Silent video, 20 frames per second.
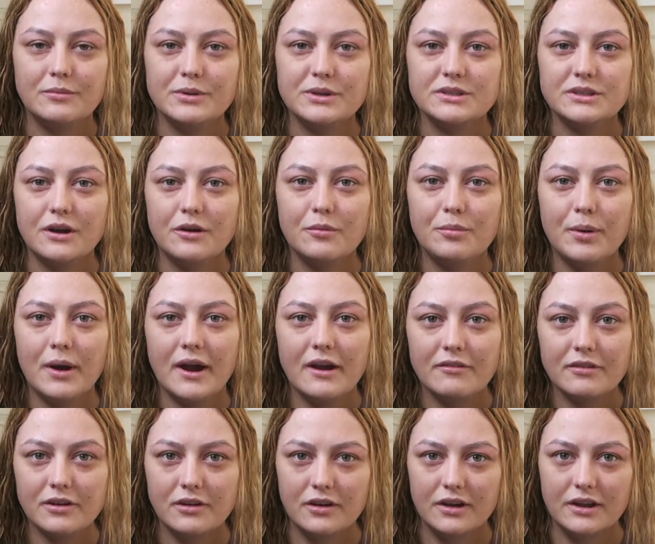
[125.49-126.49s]
I'd be so
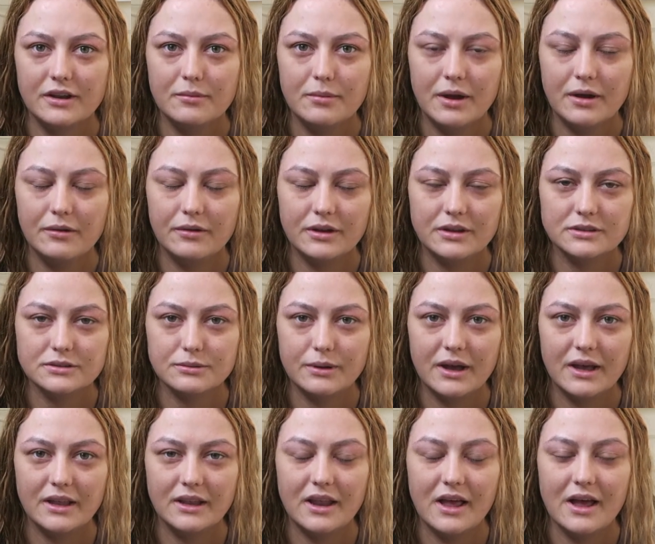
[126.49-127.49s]
paranoid about it as
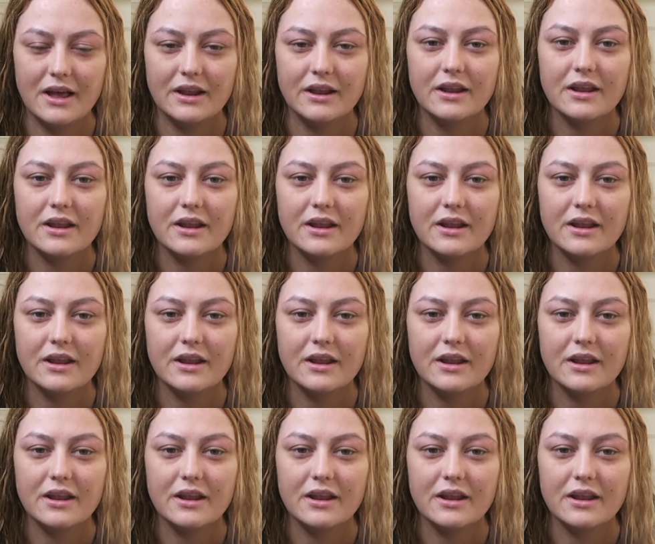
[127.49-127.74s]
well,